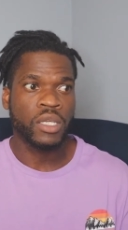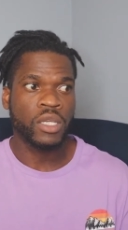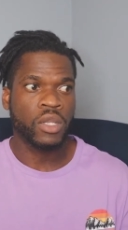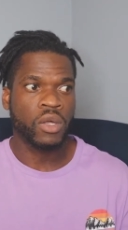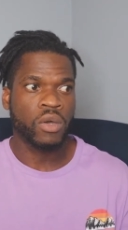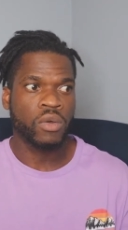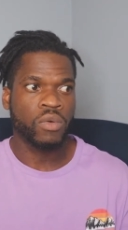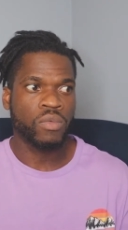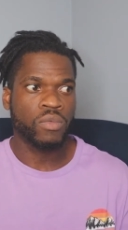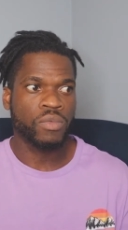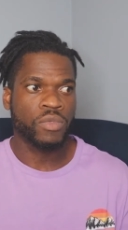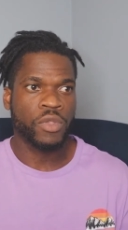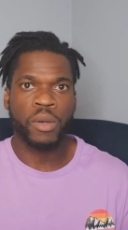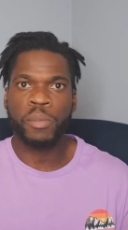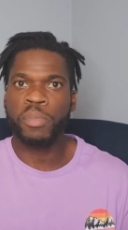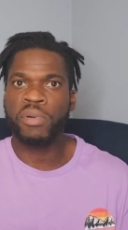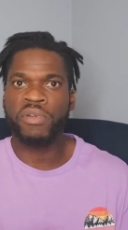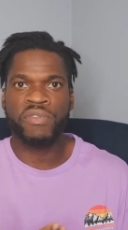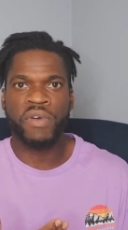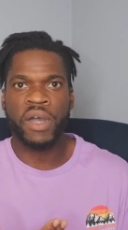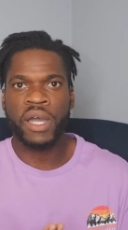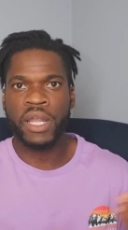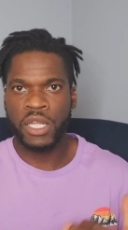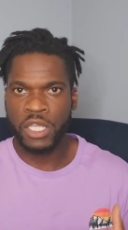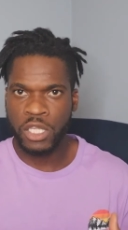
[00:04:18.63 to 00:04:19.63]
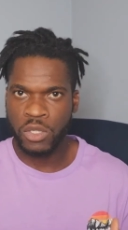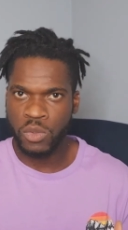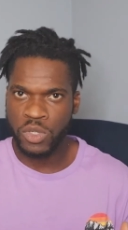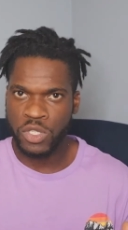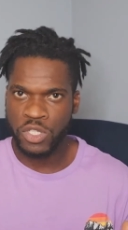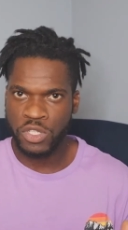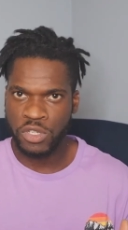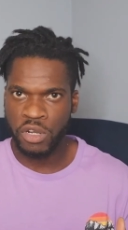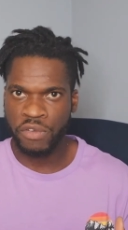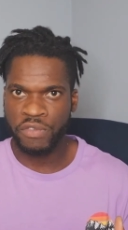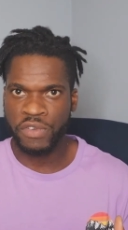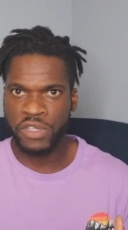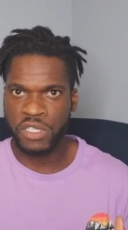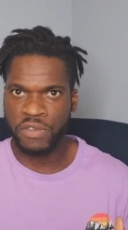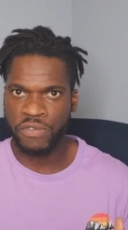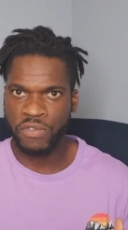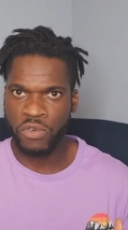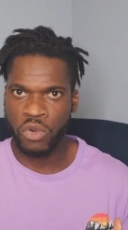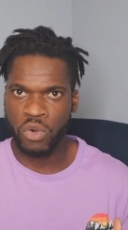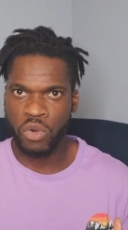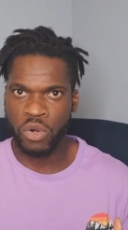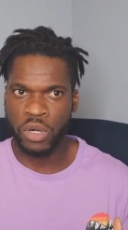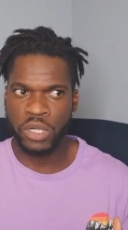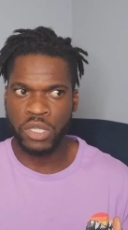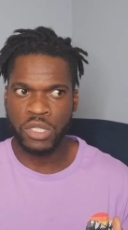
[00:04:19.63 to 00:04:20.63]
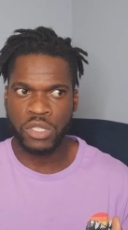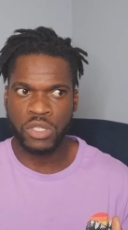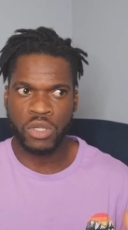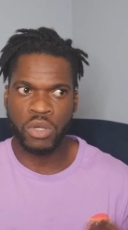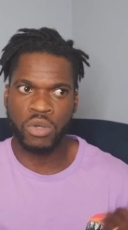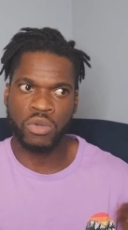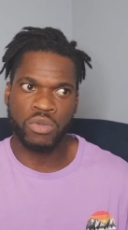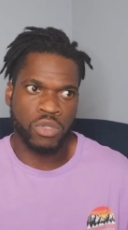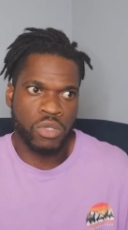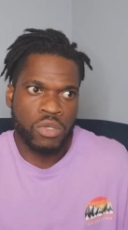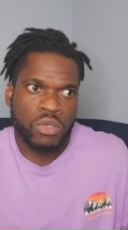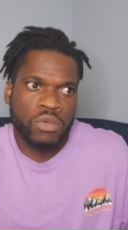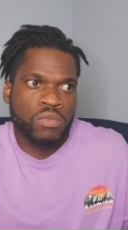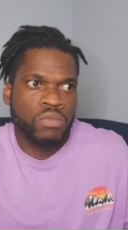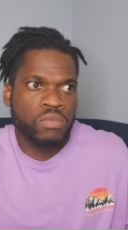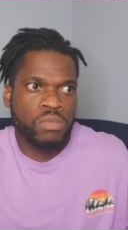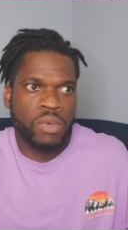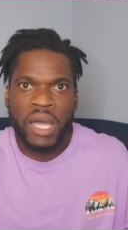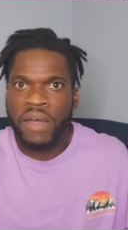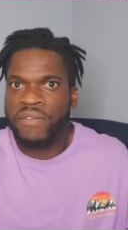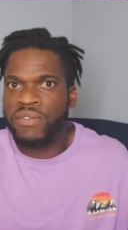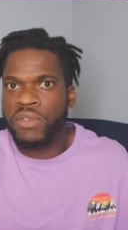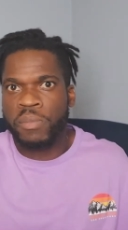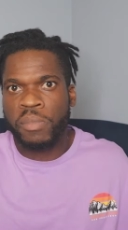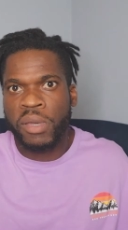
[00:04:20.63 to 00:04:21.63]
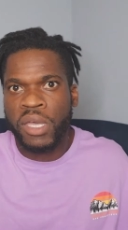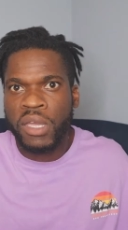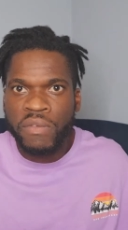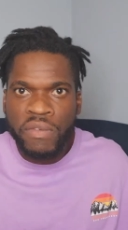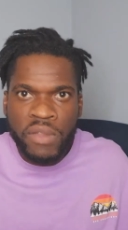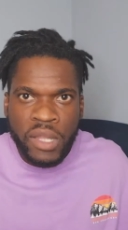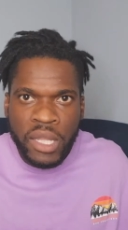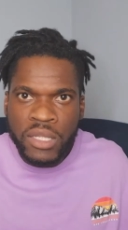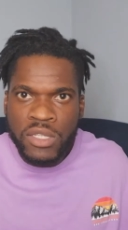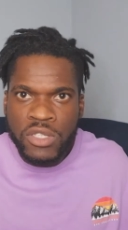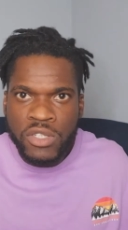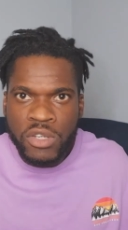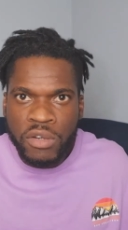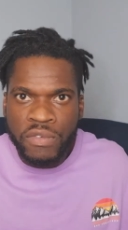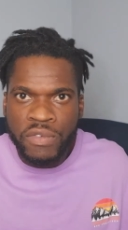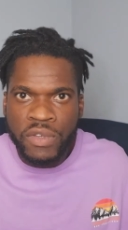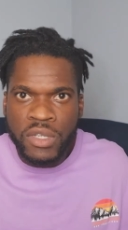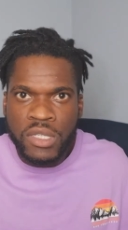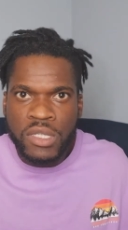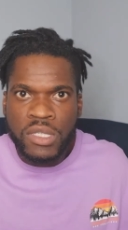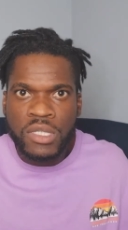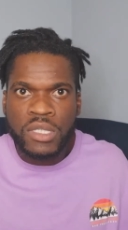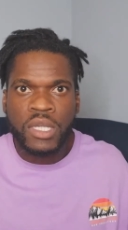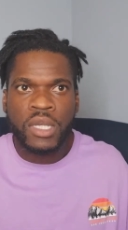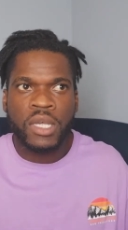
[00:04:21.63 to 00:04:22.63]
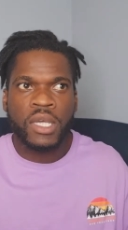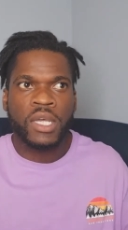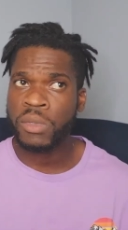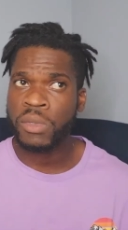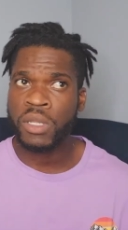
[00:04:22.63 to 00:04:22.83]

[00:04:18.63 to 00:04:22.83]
you know, they're providing you a service, of course, so you have to pay for that service.